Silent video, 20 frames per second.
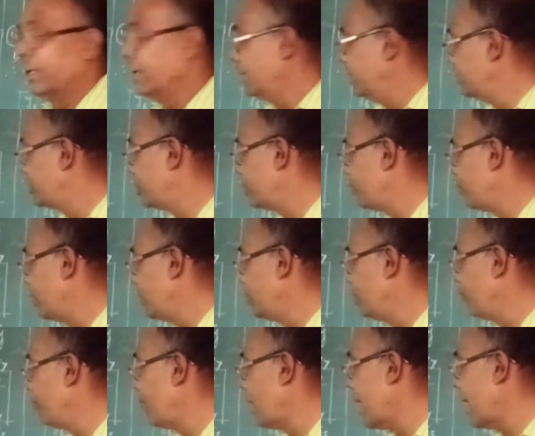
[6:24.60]
is equal
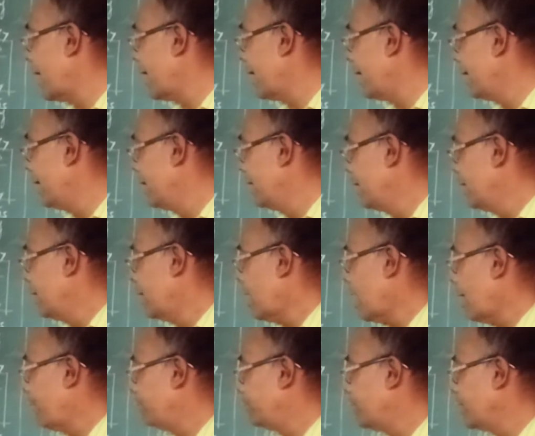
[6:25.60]
to y.
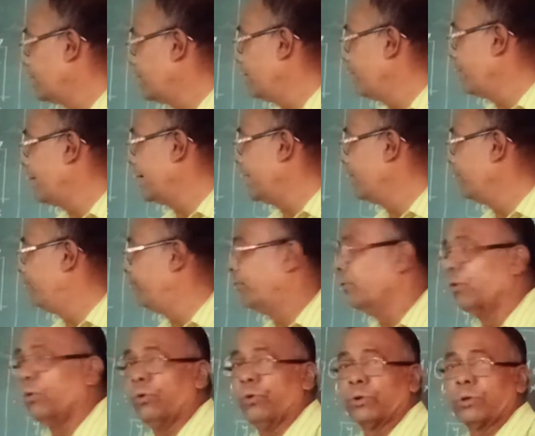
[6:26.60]
After dividing
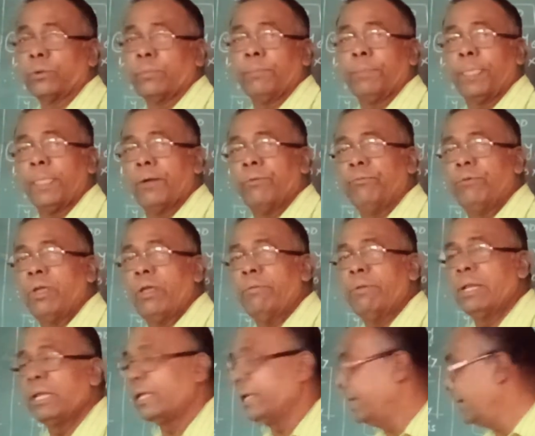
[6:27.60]
4 we
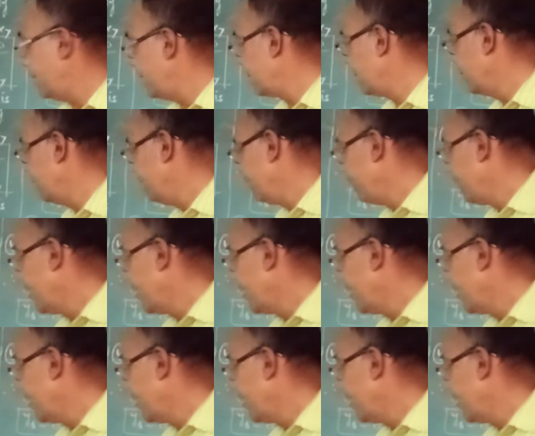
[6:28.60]
will get